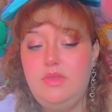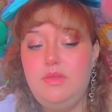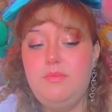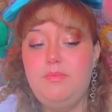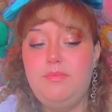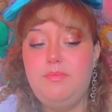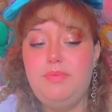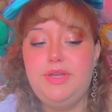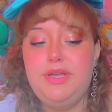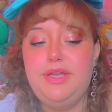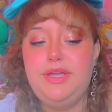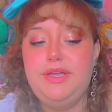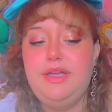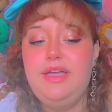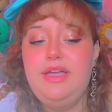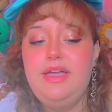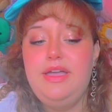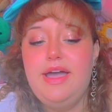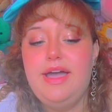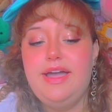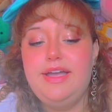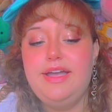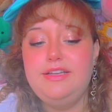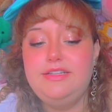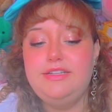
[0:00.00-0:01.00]
but
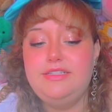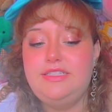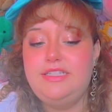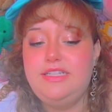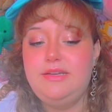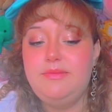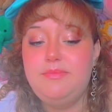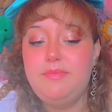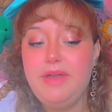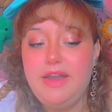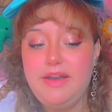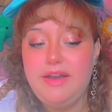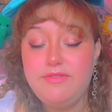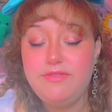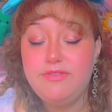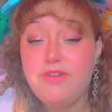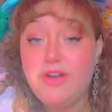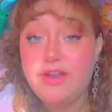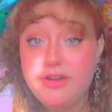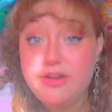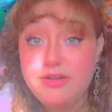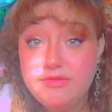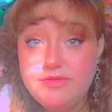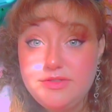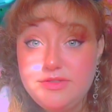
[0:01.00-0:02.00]
I used to get made
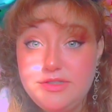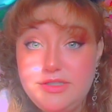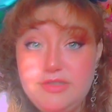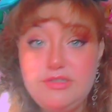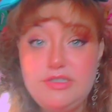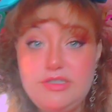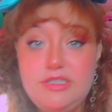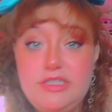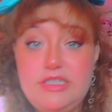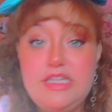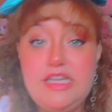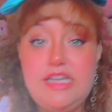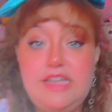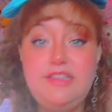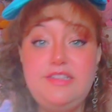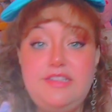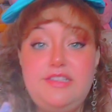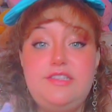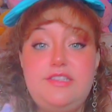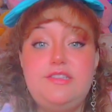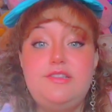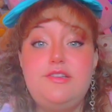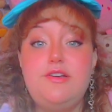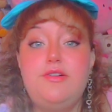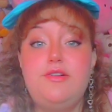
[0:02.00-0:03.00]
fun of for doing that,
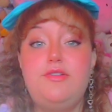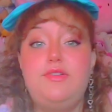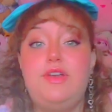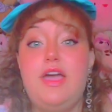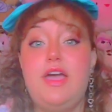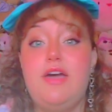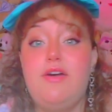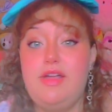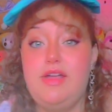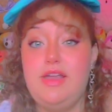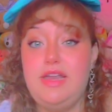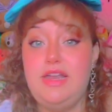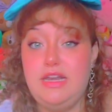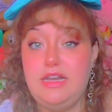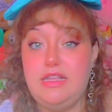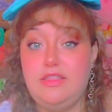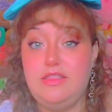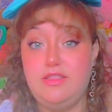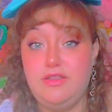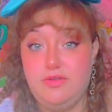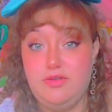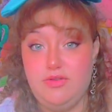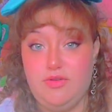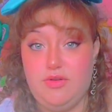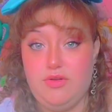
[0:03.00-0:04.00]
so now I eat it
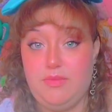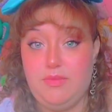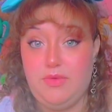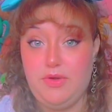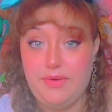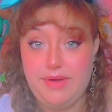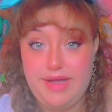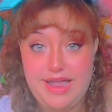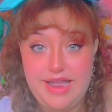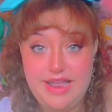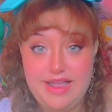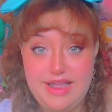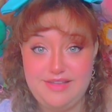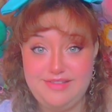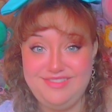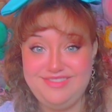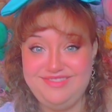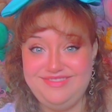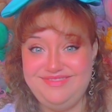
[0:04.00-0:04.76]
the normal way.